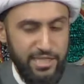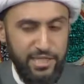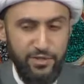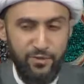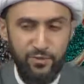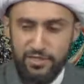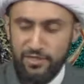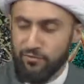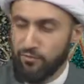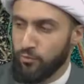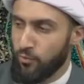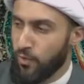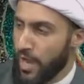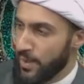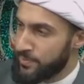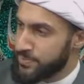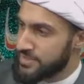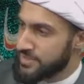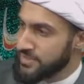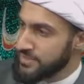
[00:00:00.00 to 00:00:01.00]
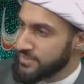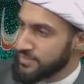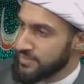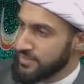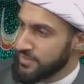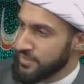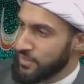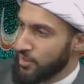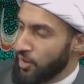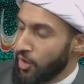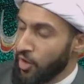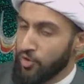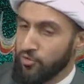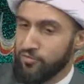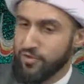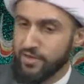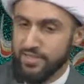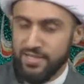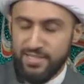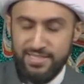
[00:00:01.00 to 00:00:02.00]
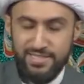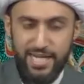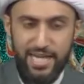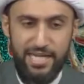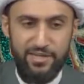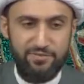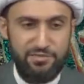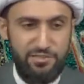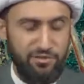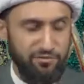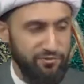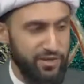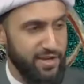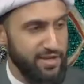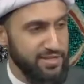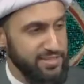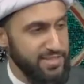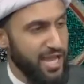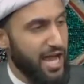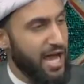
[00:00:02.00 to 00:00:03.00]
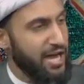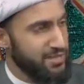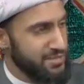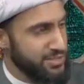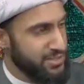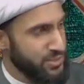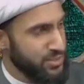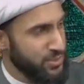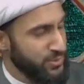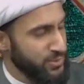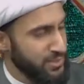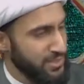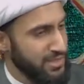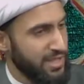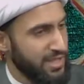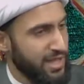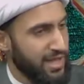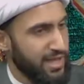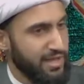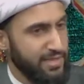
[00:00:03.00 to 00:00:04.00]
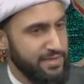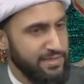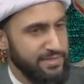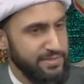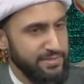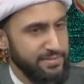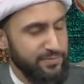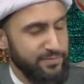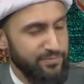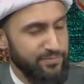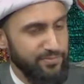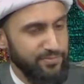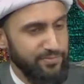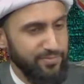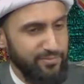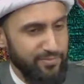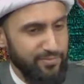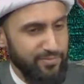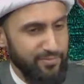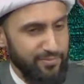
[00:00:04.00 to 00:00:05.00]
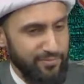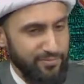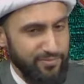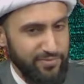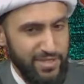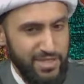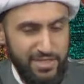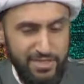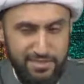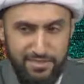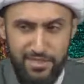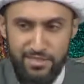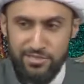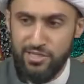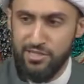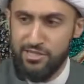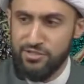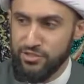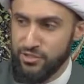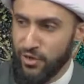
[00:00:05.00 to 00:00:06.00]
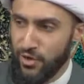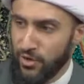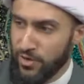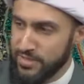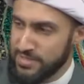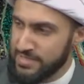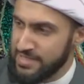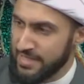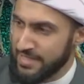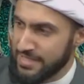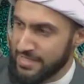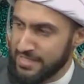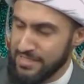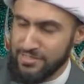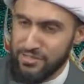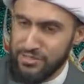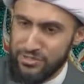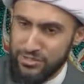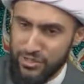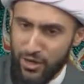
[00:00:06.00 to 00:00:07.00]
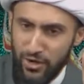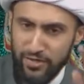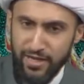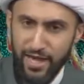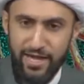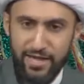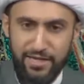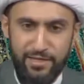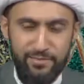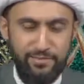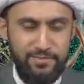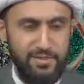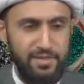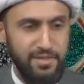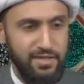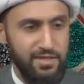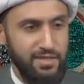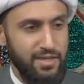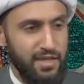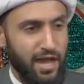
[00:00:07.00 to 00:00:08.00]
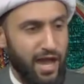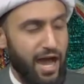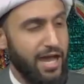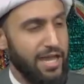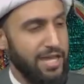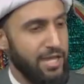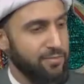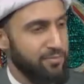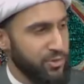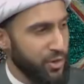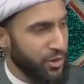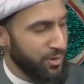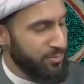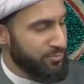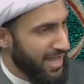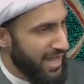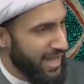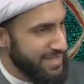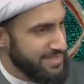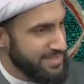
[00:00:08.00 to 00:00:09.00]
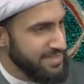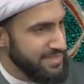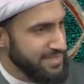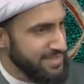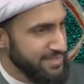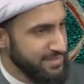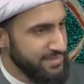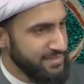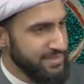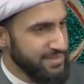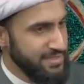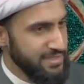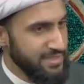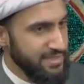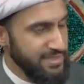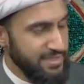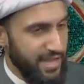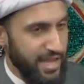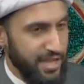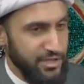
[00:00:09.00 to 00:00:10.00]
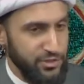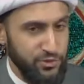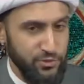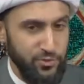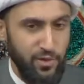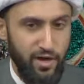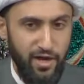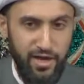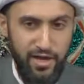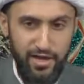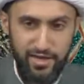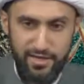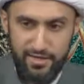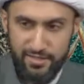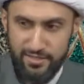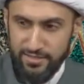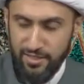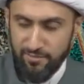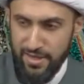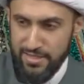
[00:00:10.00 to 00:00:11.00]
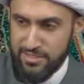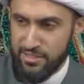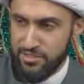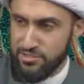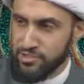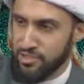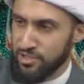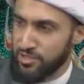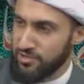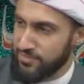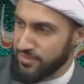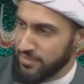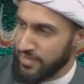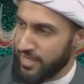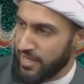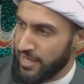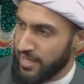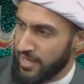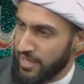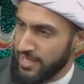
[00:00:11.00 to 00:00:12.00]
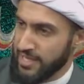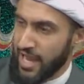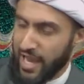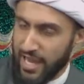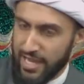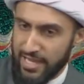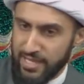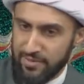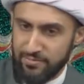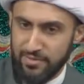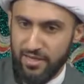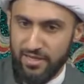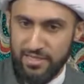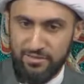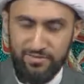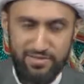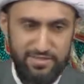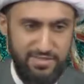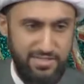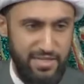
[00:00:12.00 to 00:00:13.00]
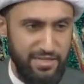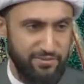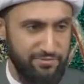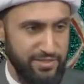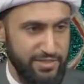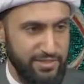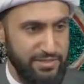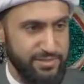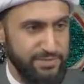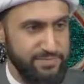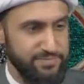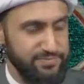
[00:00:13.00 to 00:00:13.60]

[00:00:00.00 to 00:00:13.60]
he would have wept over the state of his affairs. "Ya Rasulullah, this is your city, this is your haram. I am your blood, and you are the messenger of Allah, and I am not even safe here.